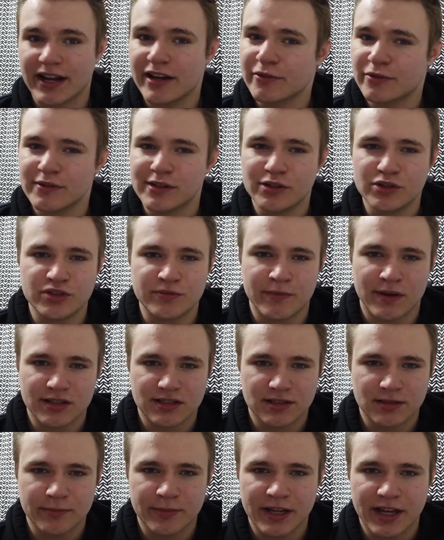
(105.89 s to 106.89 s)
I didn't really lose
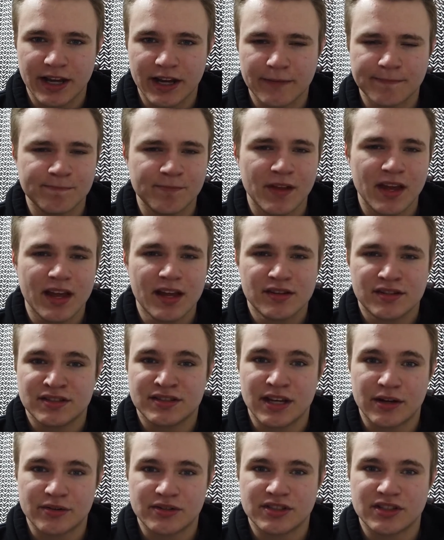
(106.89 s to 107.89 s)
muscle in the beginning
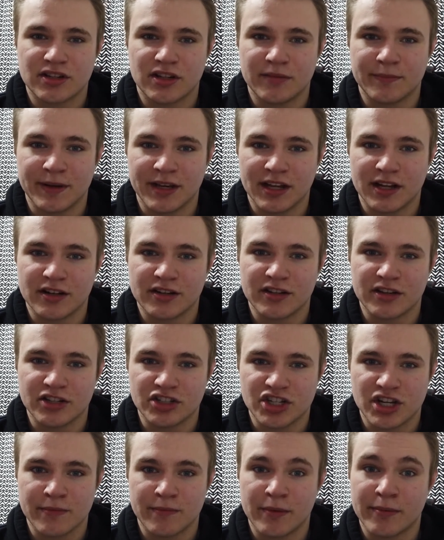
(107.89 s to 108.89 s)
since I was still a beginner in the
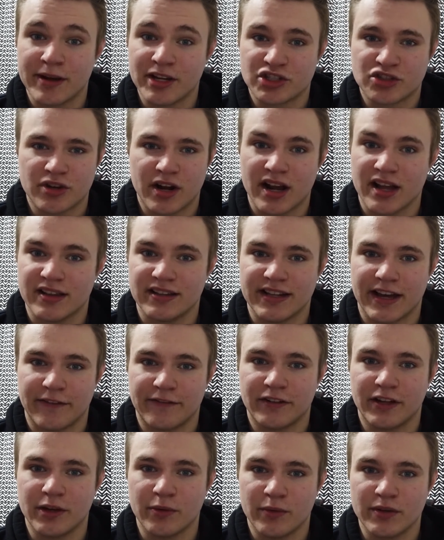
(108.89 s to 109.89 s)
gym, but my strength
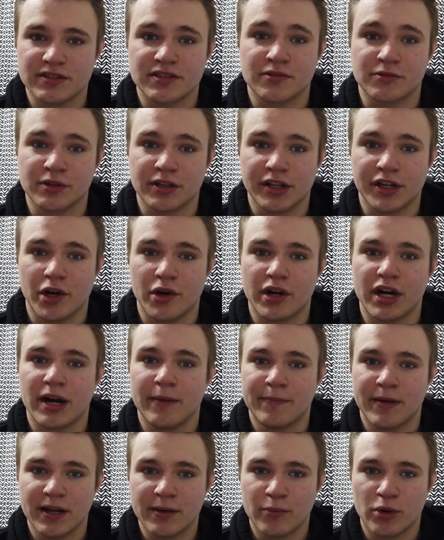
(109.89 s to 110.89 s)
definitely wasn't really going
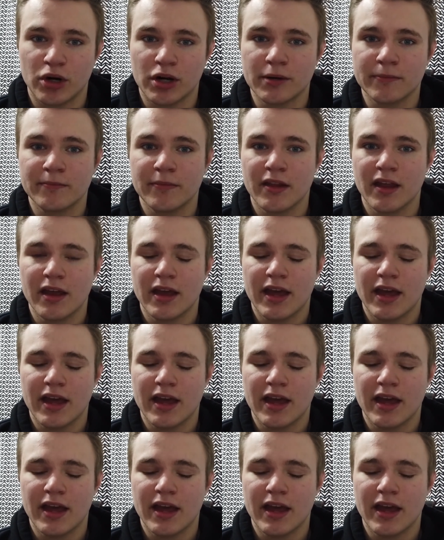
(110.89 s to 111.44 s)
up anymore.